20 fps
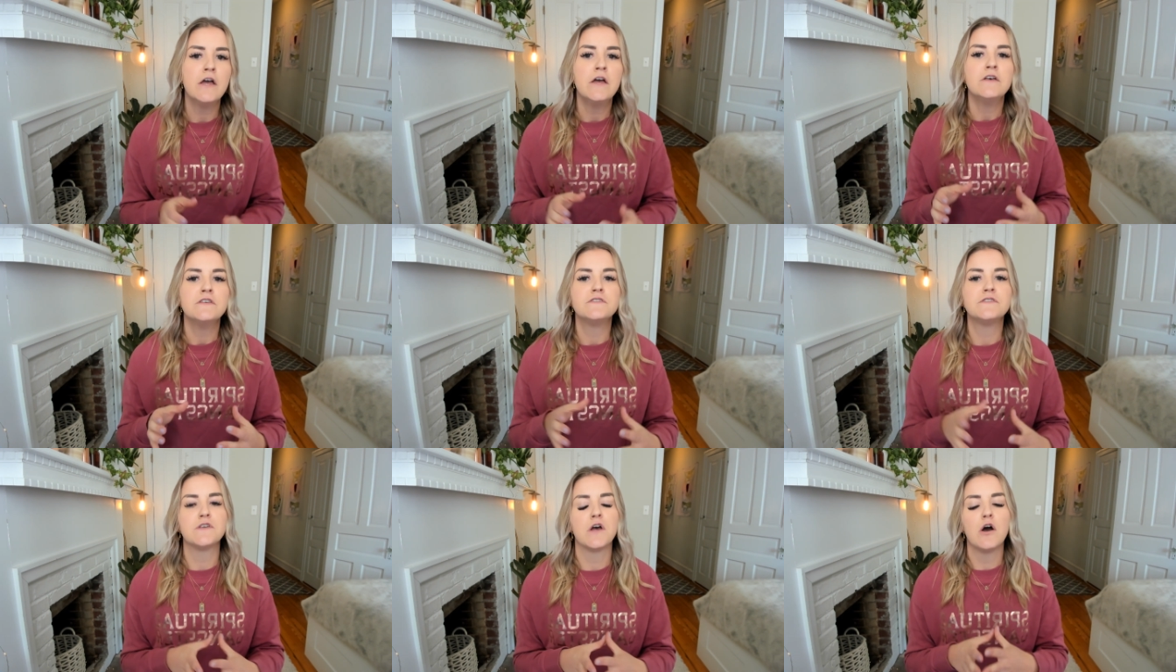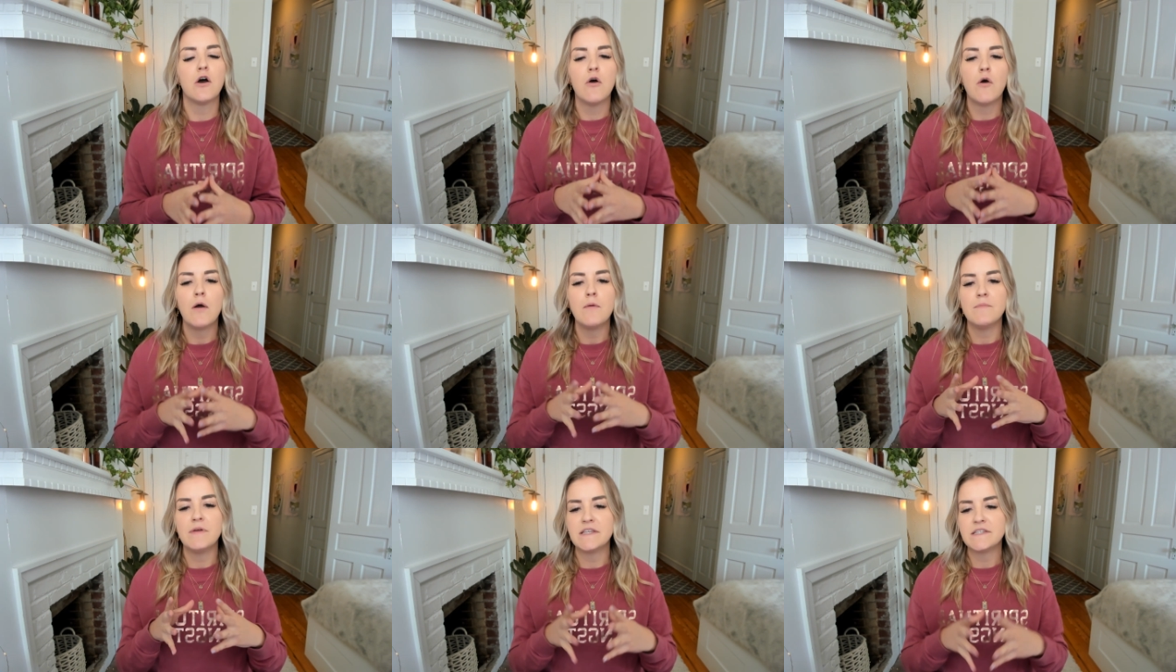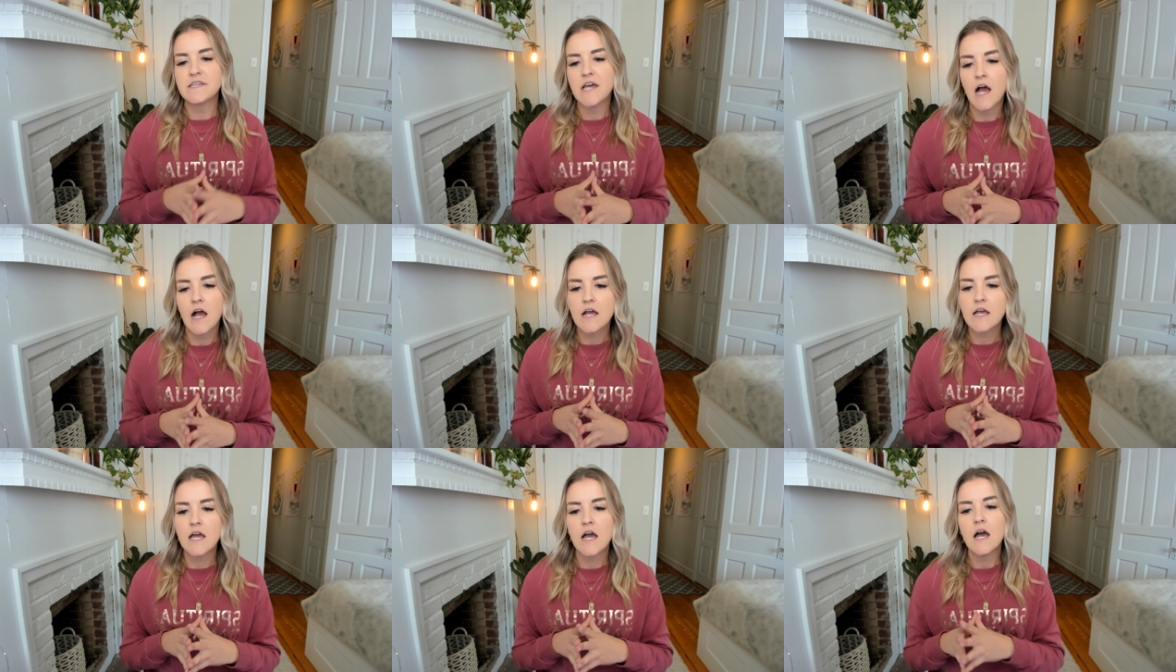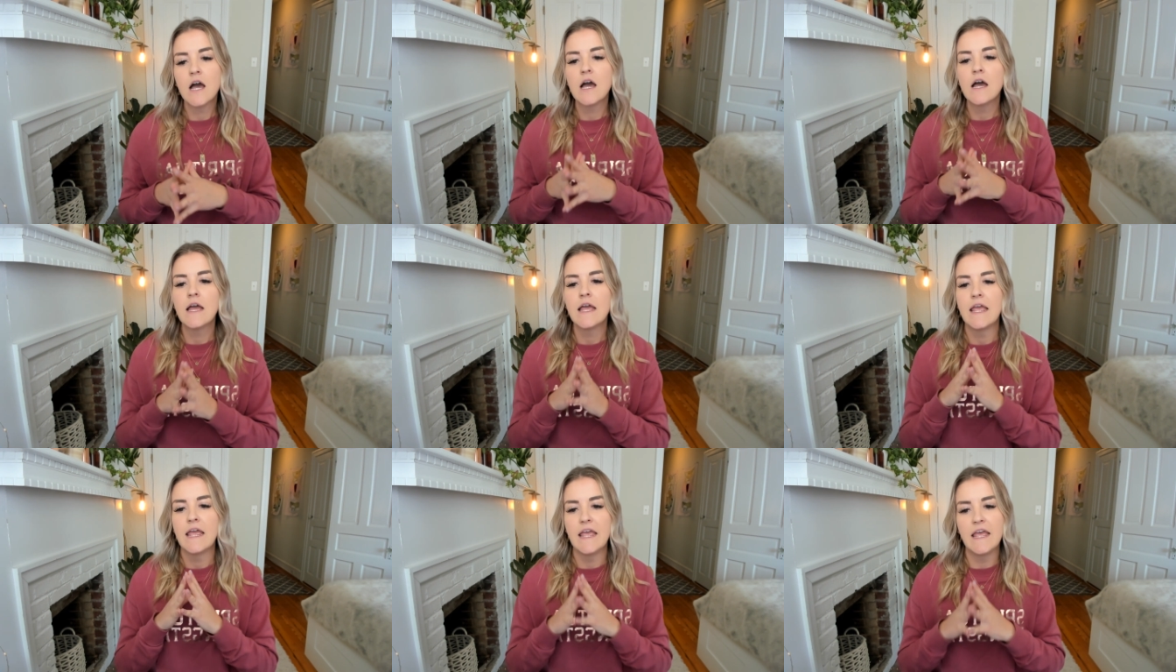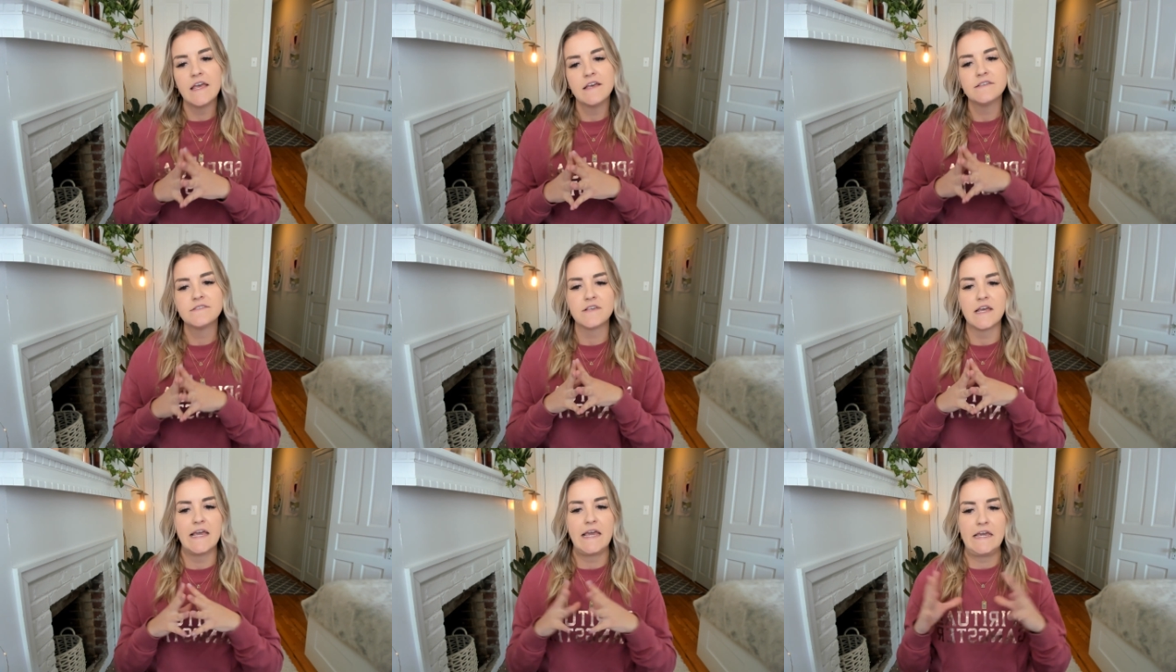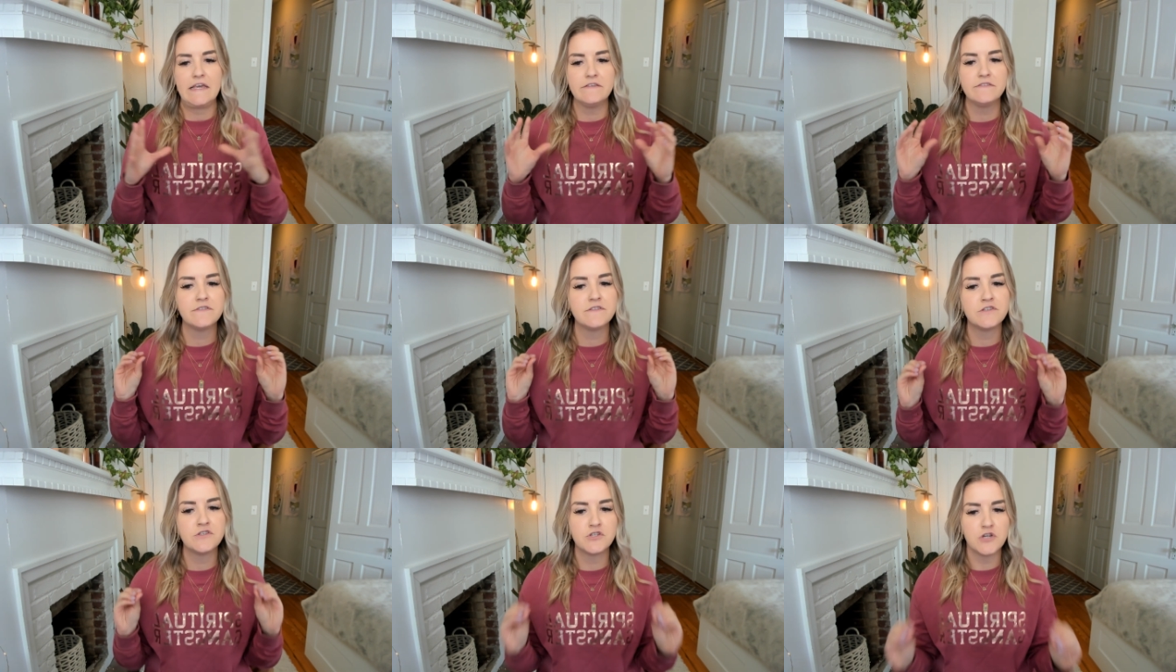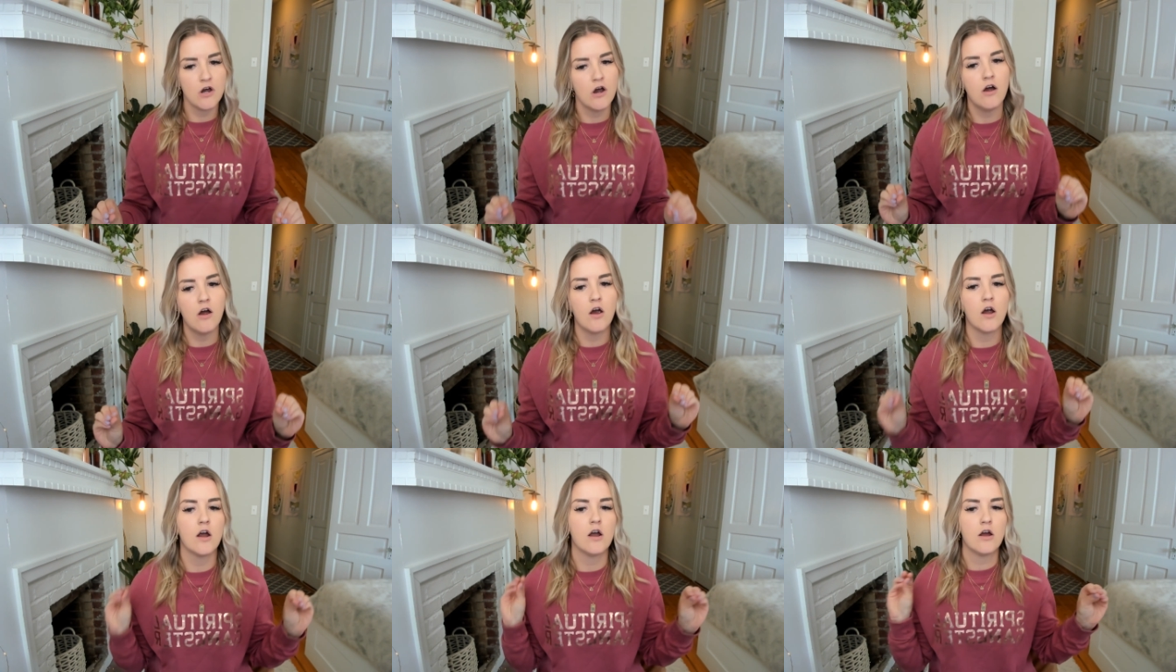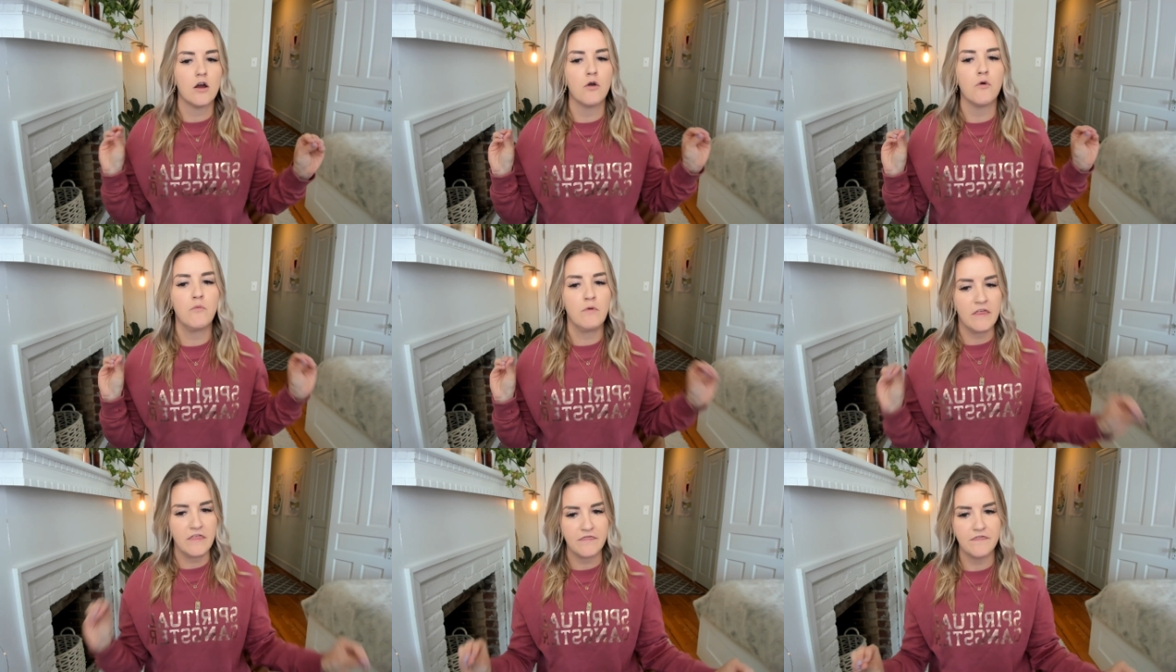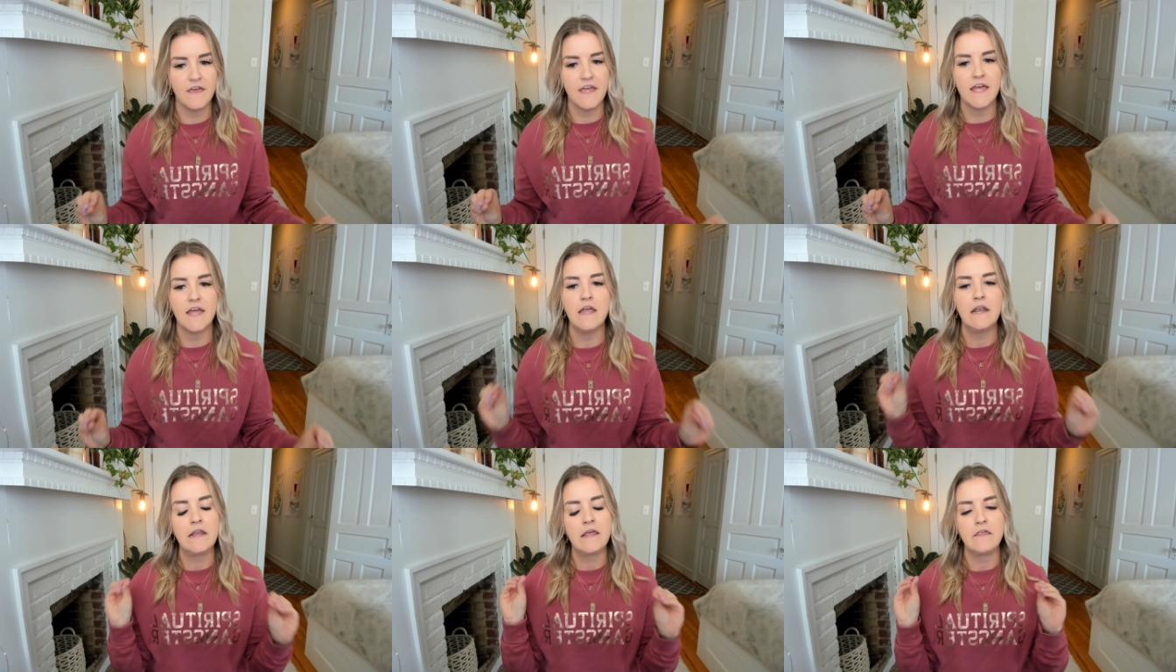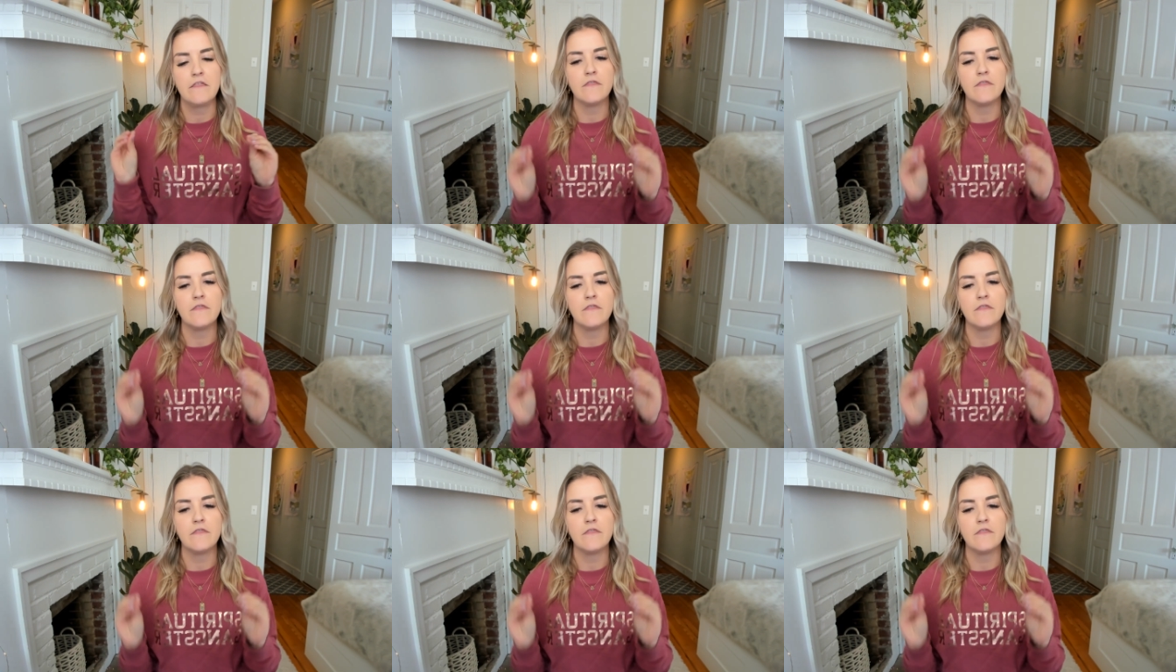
So, Mintaka is a star within